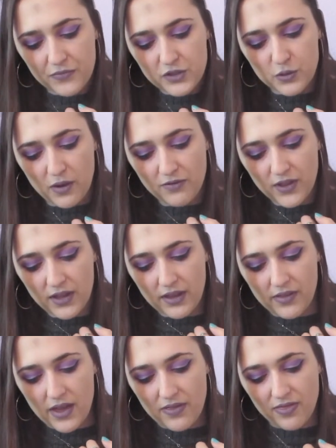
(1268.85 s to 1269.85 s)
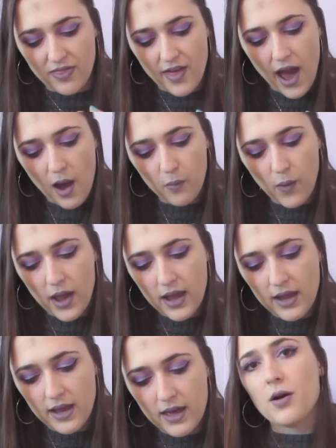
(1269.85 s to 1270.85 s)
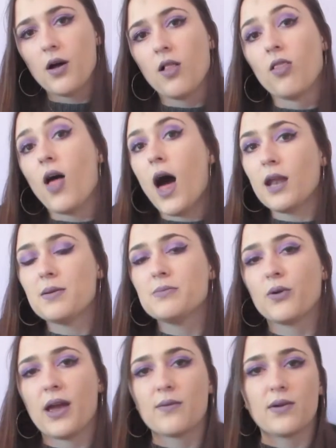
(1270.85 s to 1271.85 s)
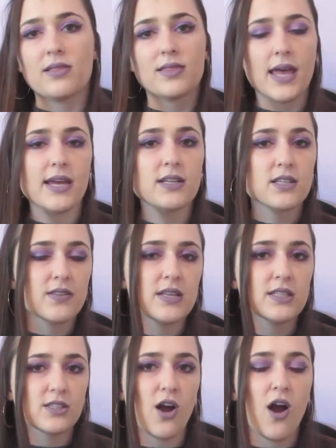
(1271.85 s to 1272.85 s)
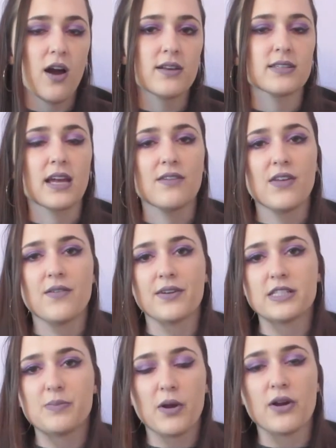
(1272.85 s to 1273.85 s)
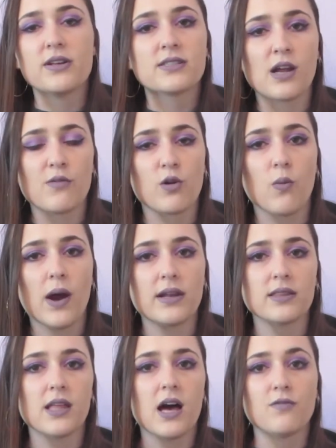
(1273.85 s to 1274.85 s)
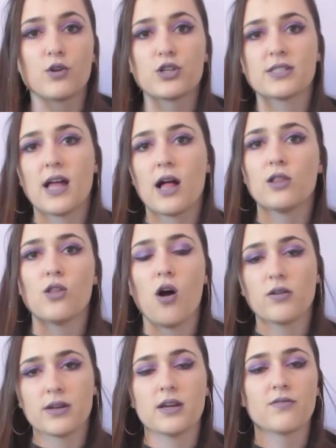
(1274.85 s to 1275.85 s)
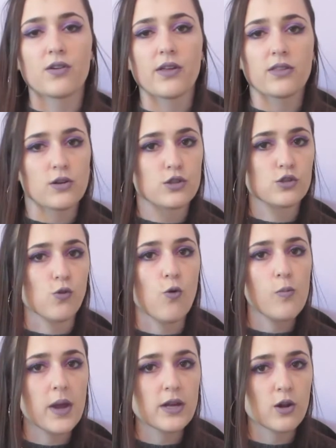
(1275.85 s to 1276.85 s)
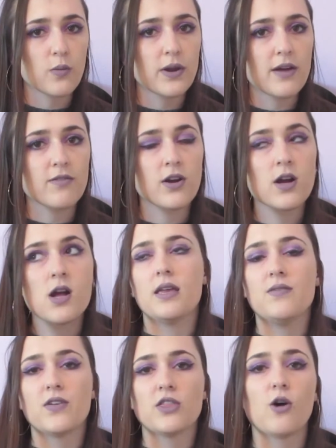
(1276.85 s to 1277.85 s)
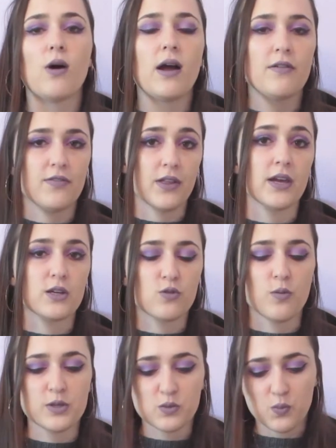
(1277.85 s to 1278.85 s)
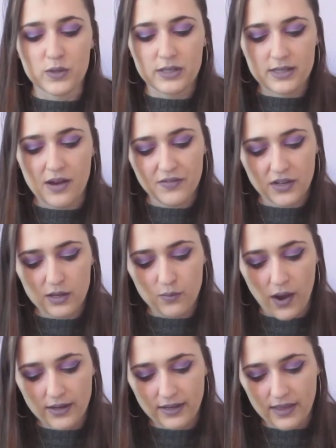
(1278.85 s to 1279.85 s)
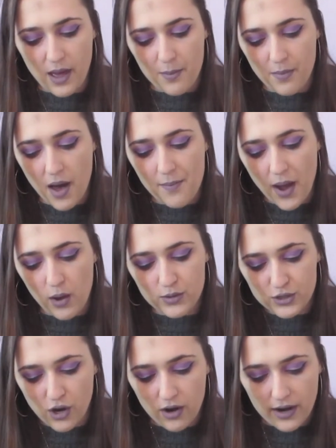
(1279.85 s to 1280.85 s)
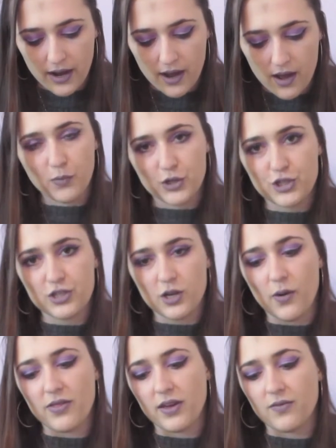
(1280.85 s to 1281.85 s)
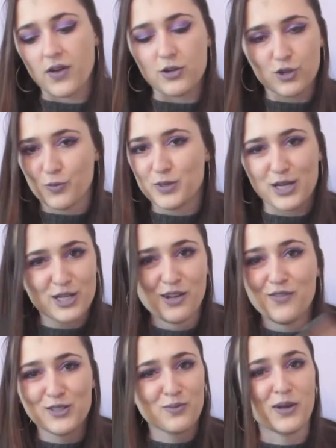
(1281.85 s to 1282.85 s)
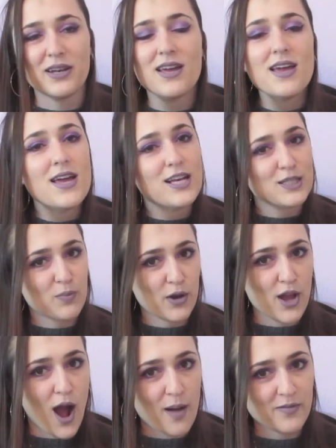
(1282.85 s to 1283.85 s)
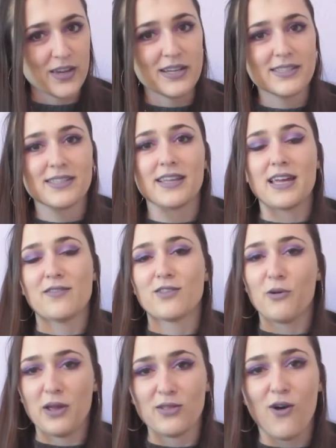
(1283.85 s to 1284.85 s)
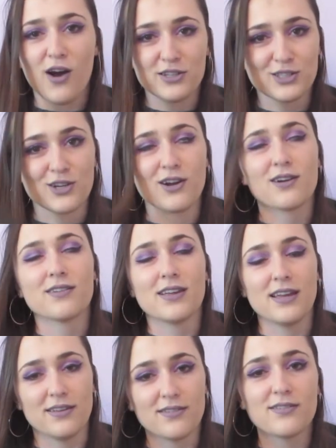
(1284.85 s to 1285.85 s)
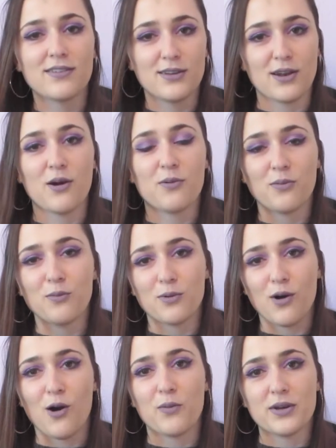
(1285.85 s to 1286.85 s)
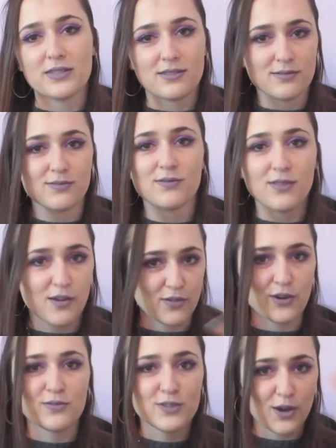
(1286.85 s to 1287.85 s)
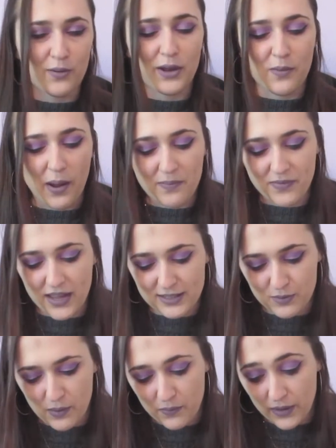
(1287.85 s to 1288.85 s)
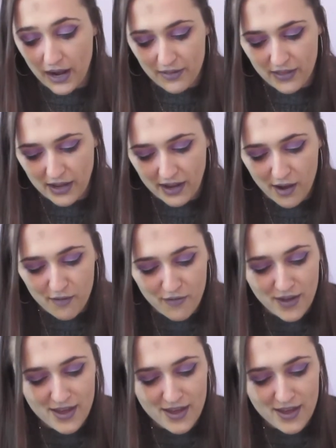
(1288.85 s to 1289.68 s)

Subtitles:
So I feel like in that way, a lot of people can relate to these songs, like if they've experienced unrequited love or just that longing for like their soulmate or whatever, even though I feel like Thomas was definitely writing them about Tarja, which, you know, I think the interpretation of this one is pretty obvious. Like, even though he lost her, he, you know, will always love her. So anyway, that's what I think of.